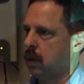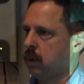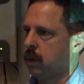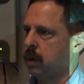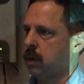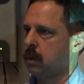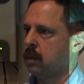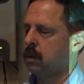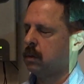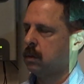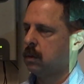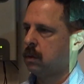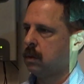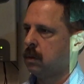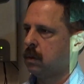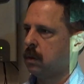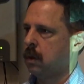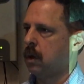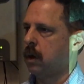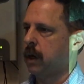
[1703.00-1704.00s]
Okay.
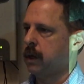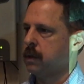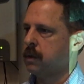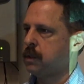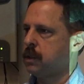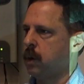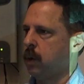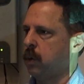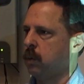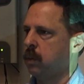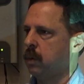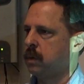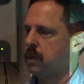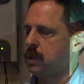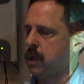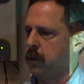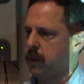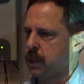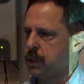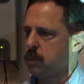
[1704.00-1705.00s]
Also. All right. So
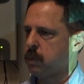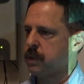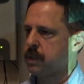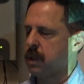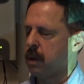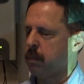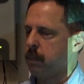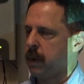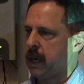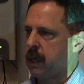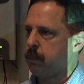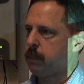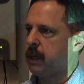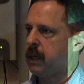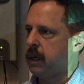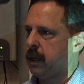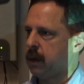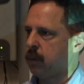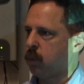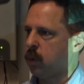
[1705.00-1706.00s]
this was the
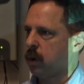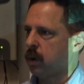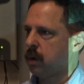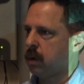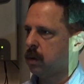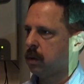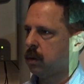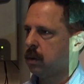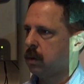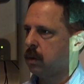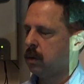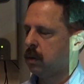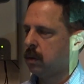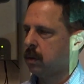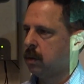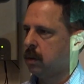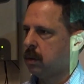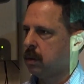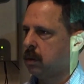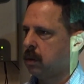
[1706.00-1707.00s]
MAPEN network,
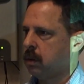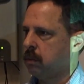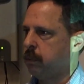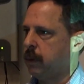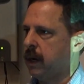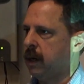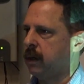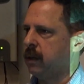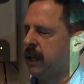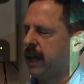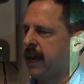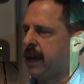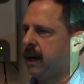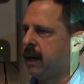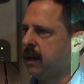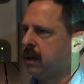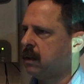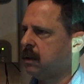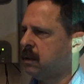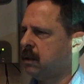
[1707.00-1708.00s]

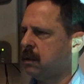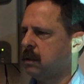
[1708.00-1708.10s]
Mid-Atlantic